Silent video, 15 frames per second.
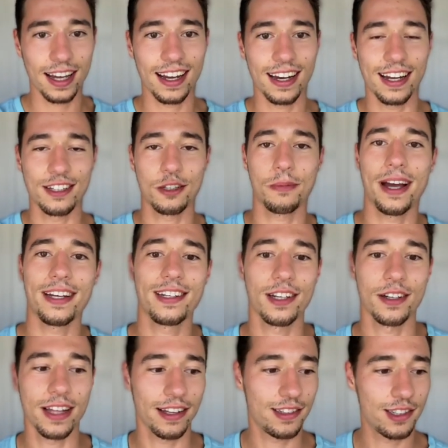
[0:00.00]
Let's wait
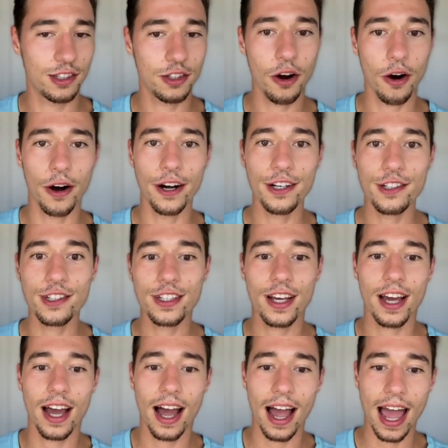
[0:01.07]
till that starts.
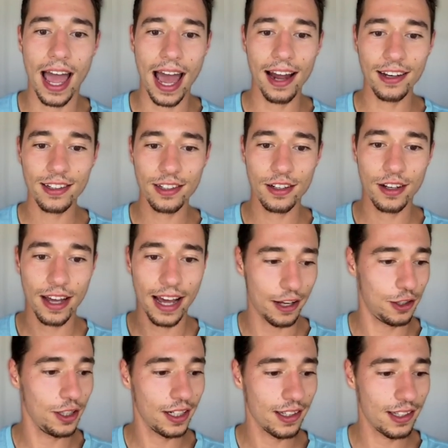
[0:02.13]
And as
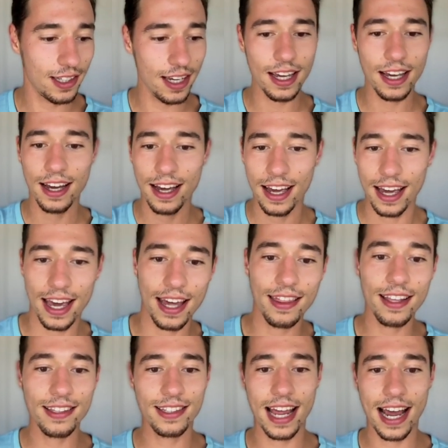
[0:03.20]
you can see, in
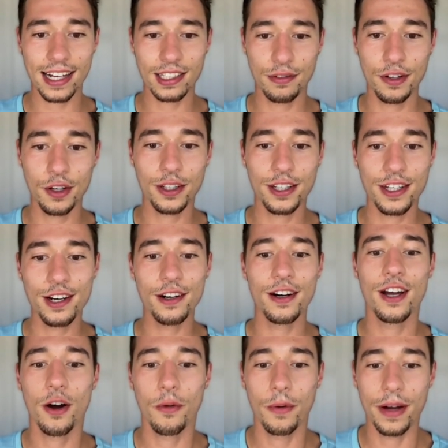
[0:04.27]
this text field here,
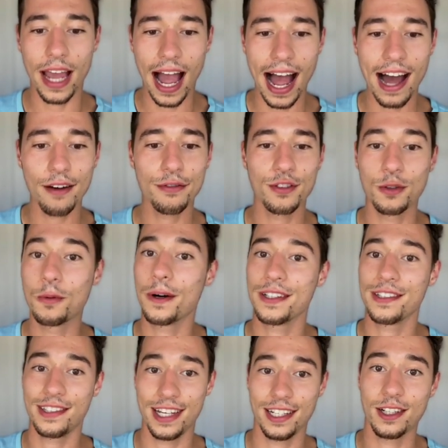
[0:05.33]
we have the
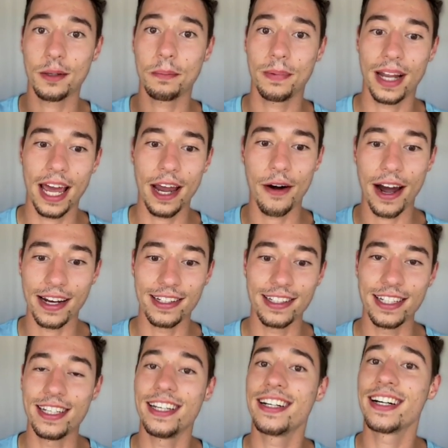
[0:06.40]
OneSignal player
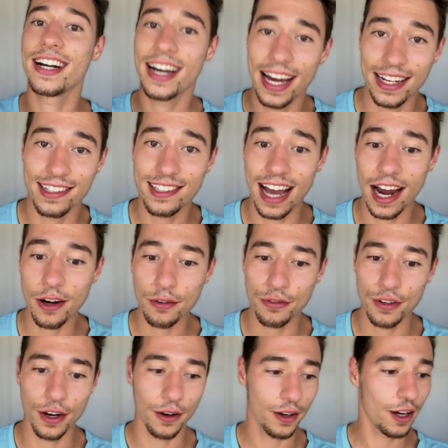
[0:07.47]
ID inside of
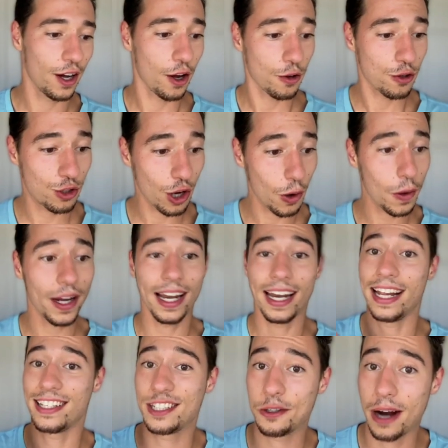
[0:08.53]
here. So
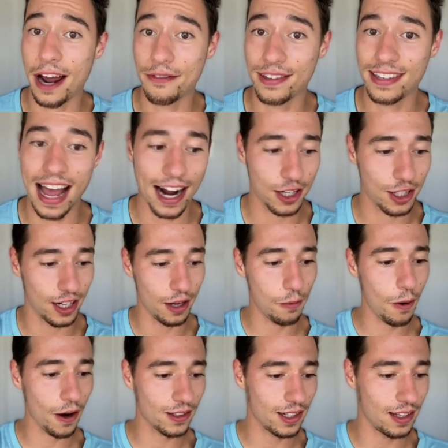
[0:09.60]
let's try if this actually
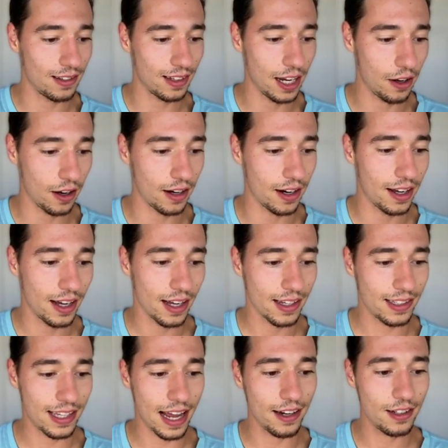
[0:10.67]
works. Let's click on
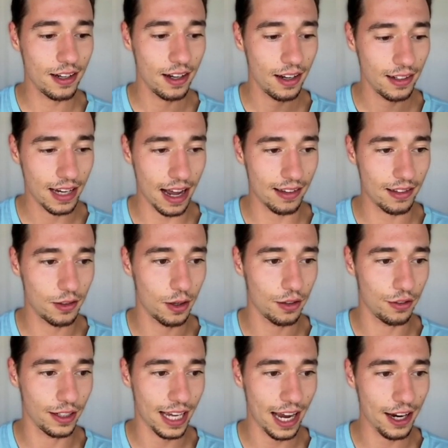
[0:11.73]
send test
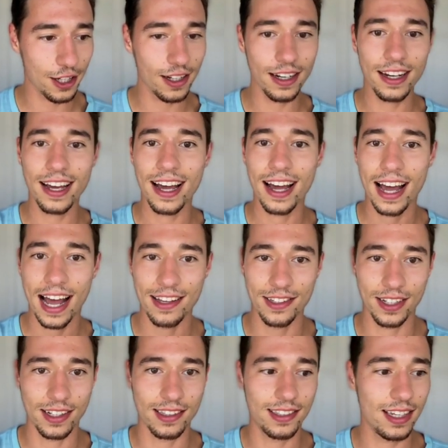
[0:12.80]
notification. As you
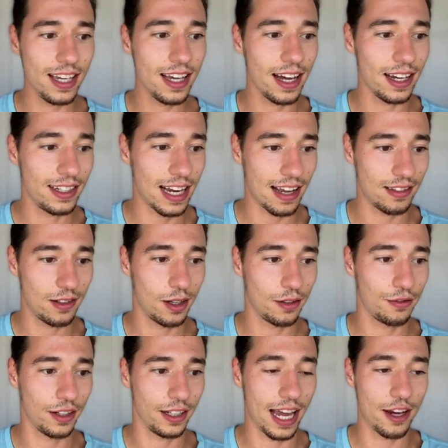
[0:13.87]
can see, a test
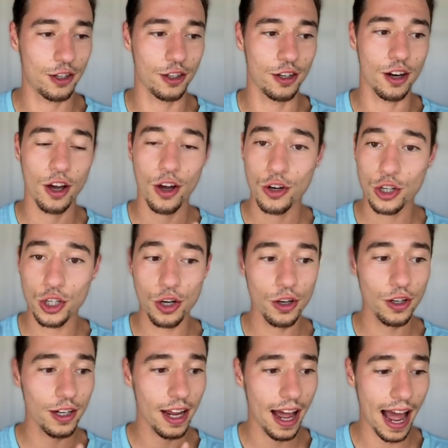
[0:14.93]
notification
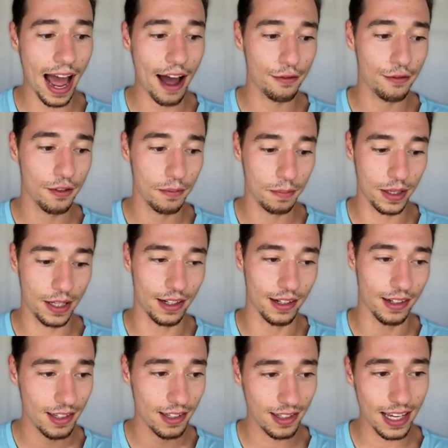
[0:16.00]
should have been
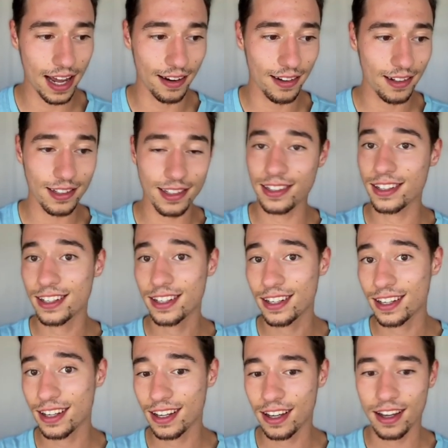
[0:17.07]
sent.
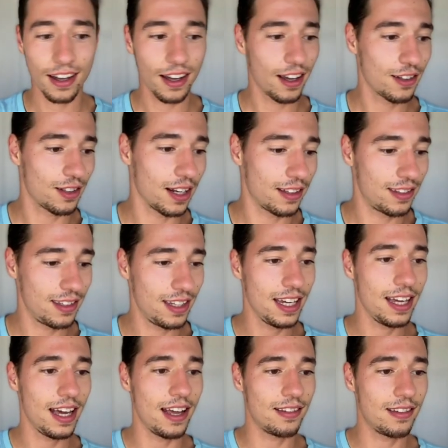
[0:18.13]
So let's
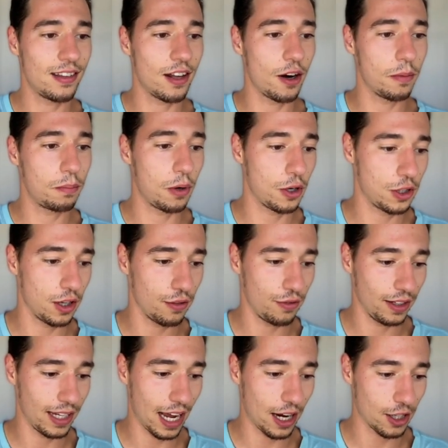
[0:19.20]
see, is there a push
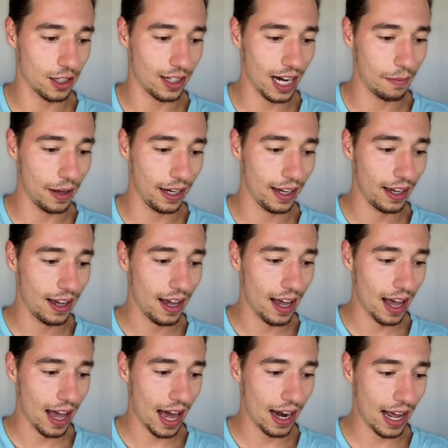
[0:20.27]
notification coming?
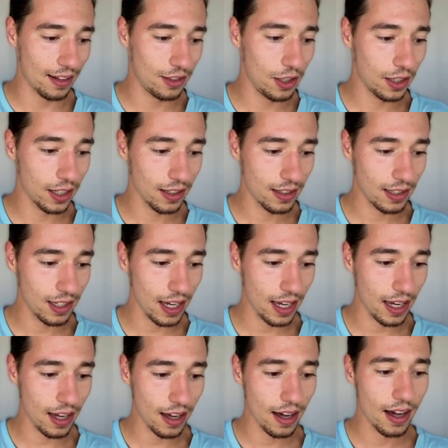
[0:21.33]
And as you can
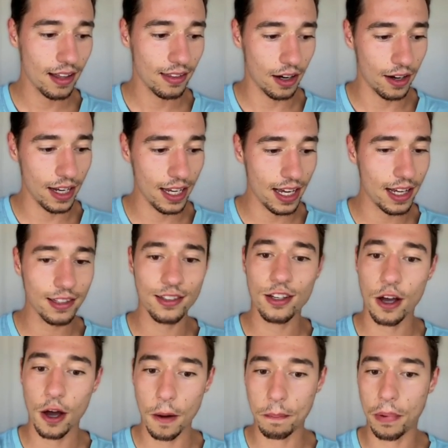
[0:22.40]
see, there is
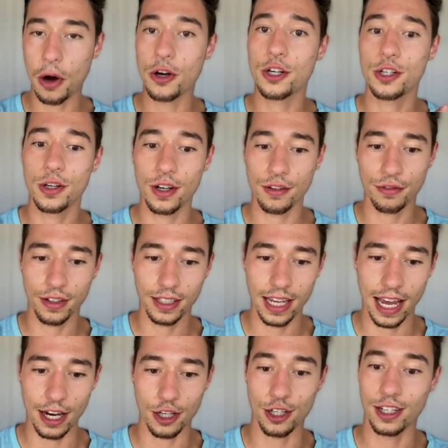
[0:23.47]
a push
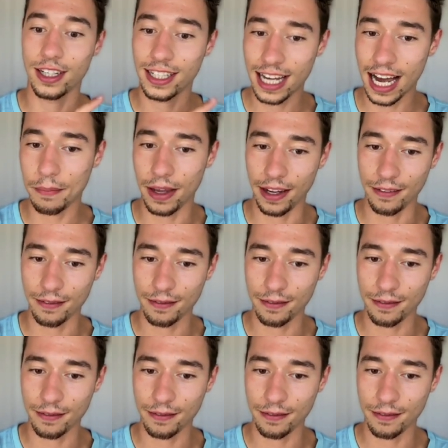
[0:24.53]
notification coming,